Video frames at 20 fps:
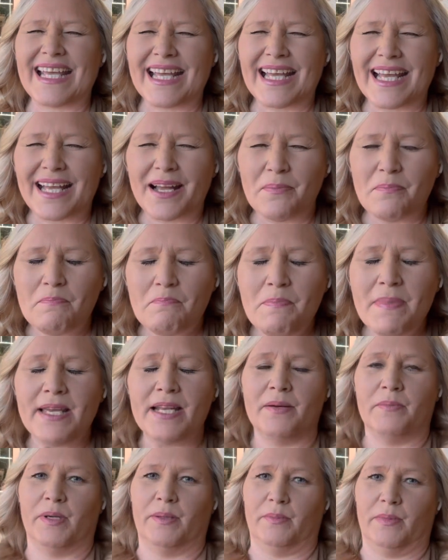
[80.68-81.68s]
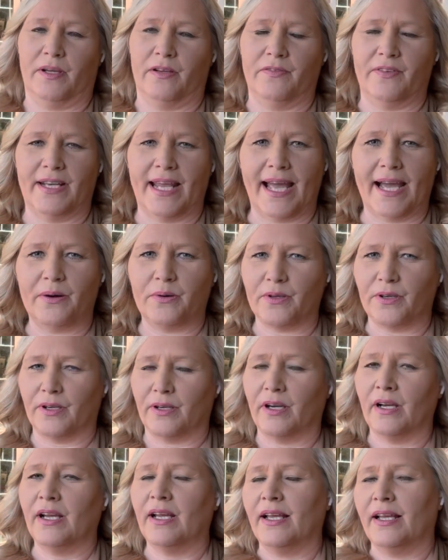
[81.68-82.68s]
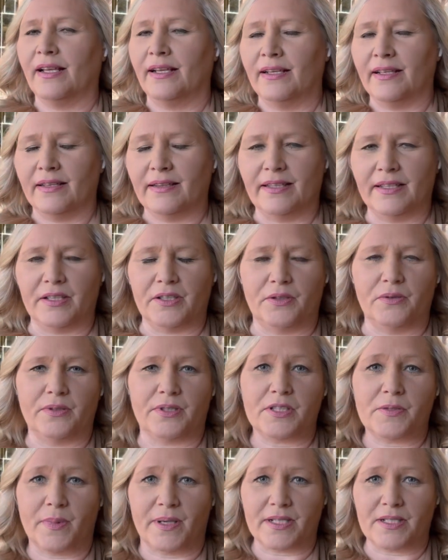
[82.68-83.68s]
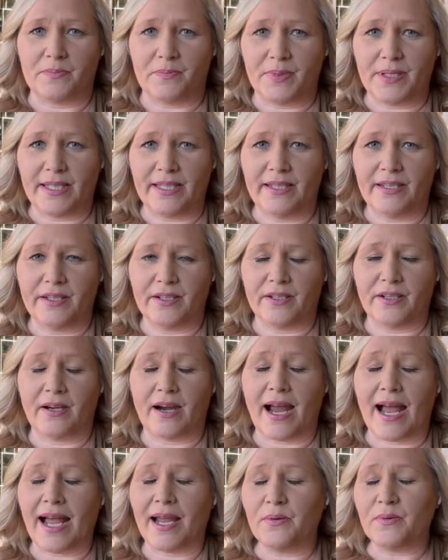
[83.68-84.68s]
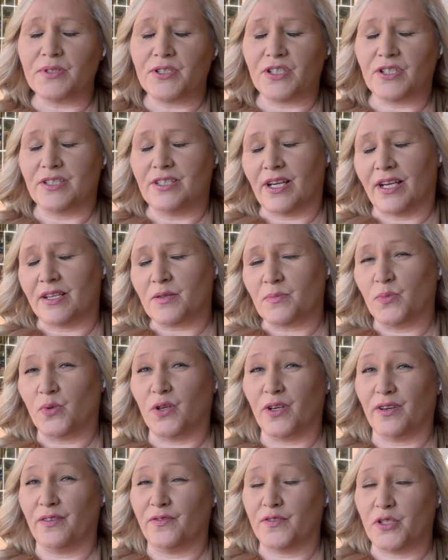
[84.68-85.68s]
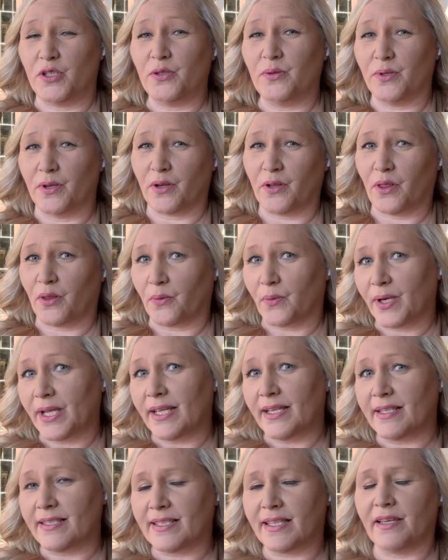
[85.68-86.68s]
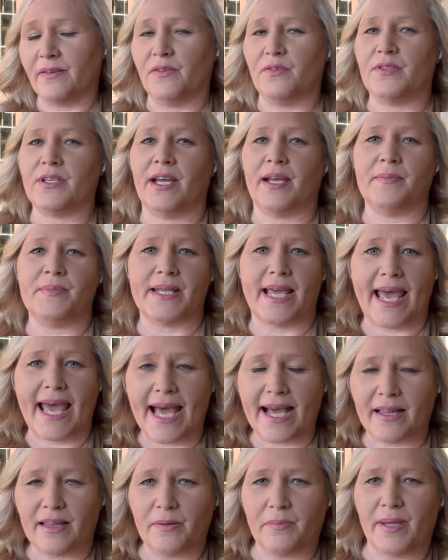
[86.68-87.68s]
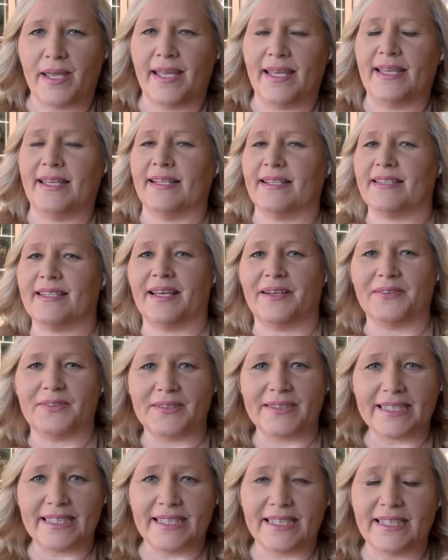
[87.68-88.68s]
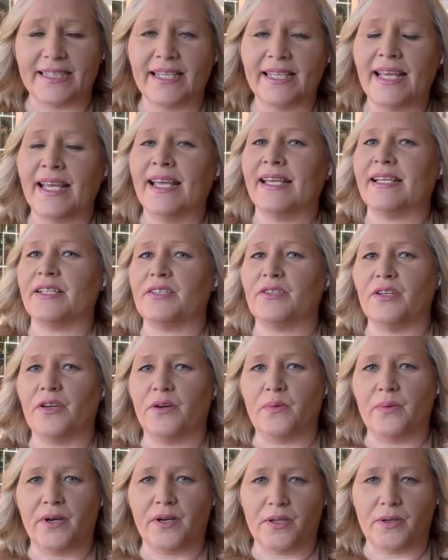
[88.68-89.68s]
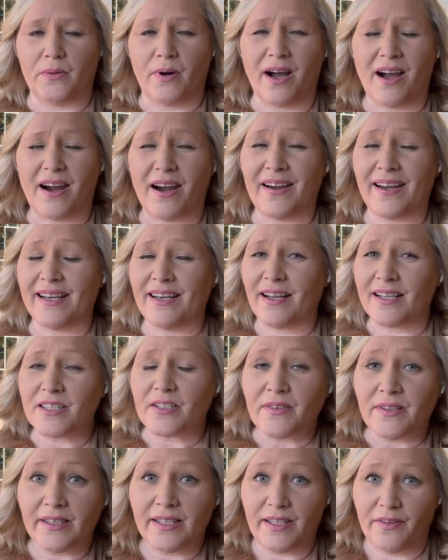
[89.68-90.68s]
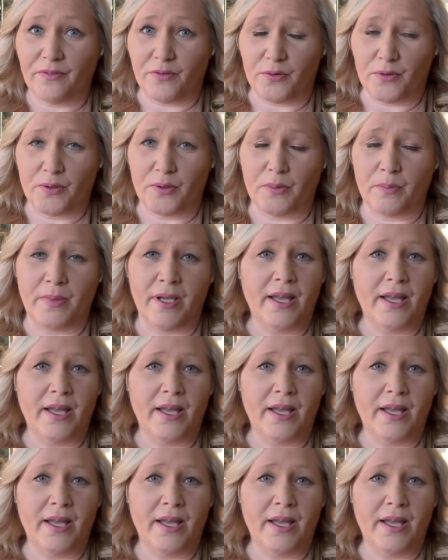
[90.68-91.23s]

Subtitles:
a minimum of an hour that you expect to be here. I would suggest more of 2 or 3 to give you time to acclimate, get settled in, get to know where you are, and also to leave room